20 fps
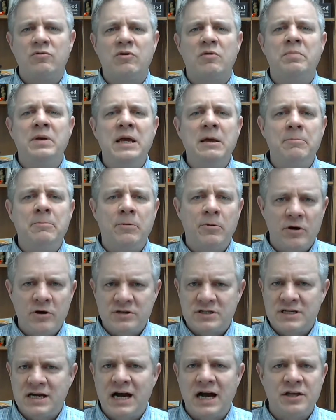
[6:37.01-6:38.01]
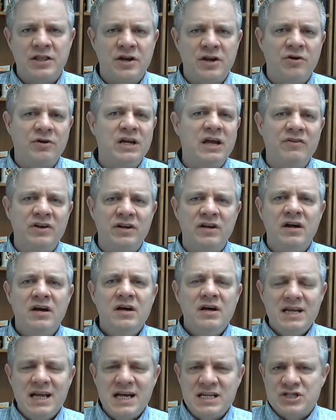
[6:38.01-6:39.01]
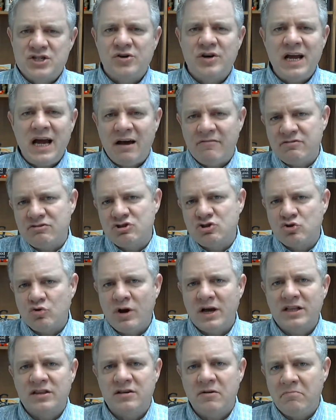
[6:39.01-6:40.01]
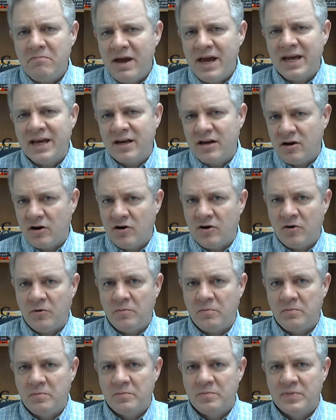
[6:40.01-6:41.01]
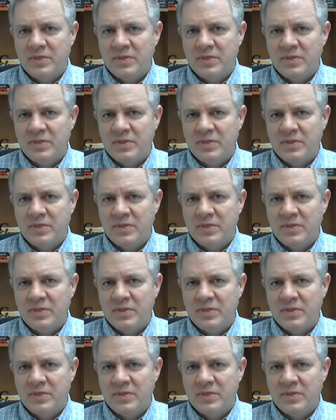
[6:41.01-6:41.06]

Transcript: where people are tired, they don't even necessarily have the strength to make it home.